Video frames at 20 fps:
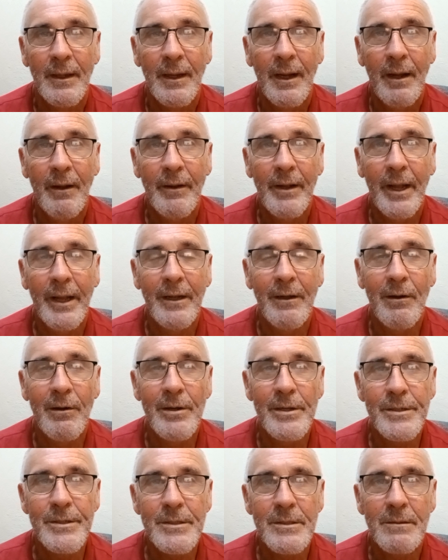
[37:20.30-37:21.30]
Okay
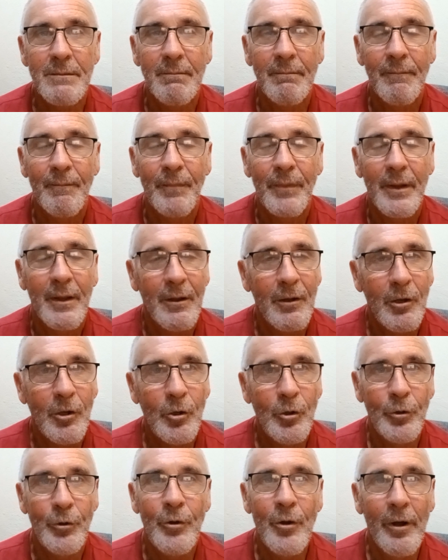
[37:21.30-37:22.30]
guys,
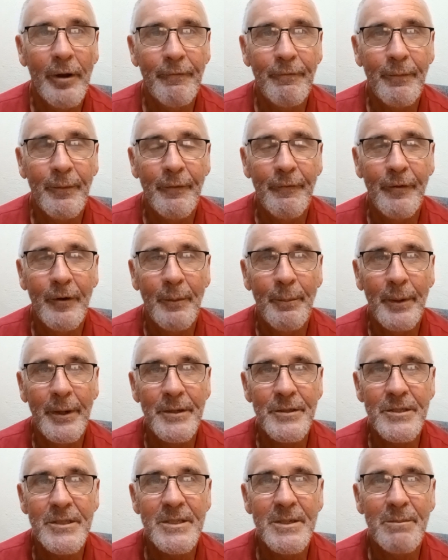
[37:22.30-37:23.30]
good night from the
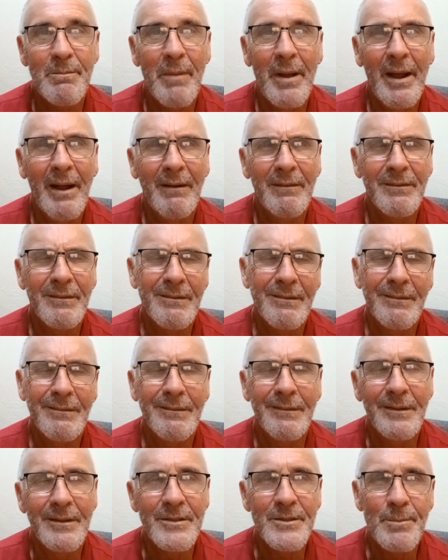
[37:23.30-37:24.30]
Philippines. It's about,
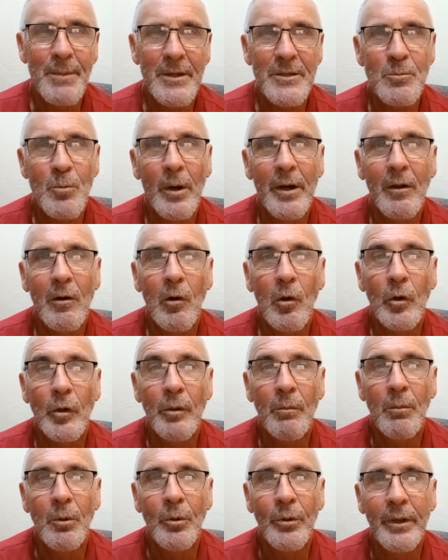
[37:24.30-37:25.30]
I suppose, 1 o'clock in the
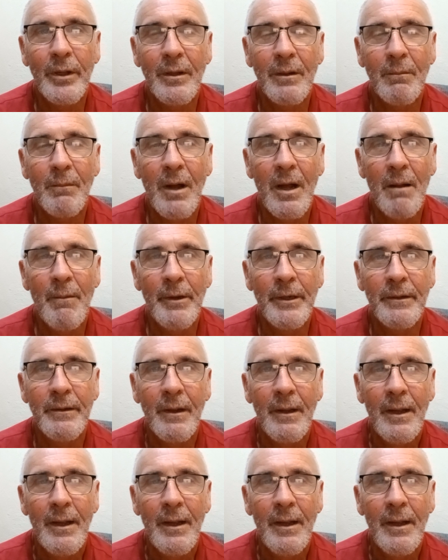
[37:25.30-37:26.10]
morning at the moment.